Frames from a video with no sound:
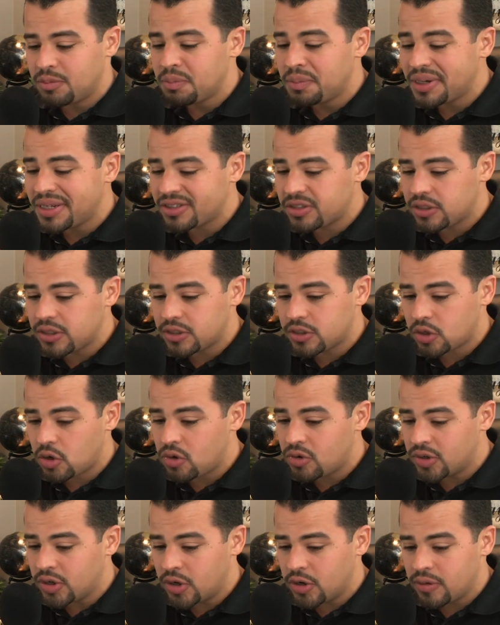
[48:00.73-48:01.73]
business
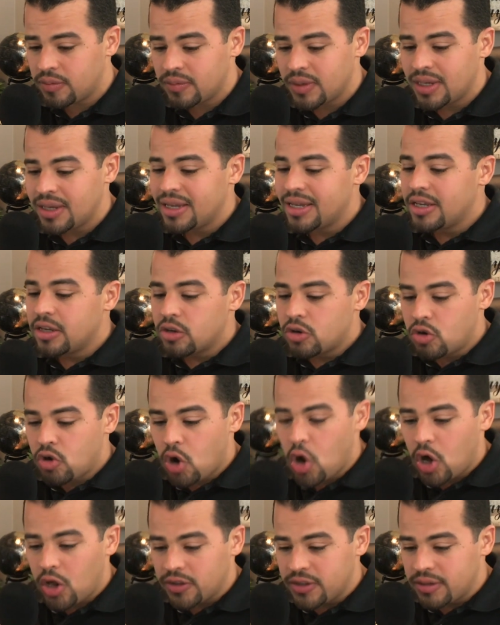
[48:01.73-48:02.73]
owner,
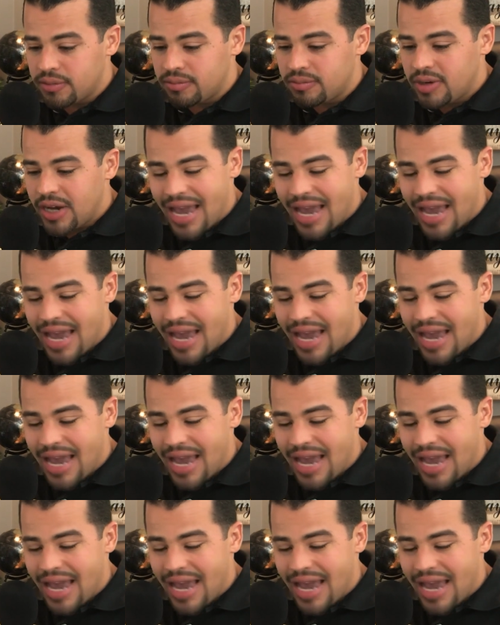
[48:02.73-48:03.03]
call them,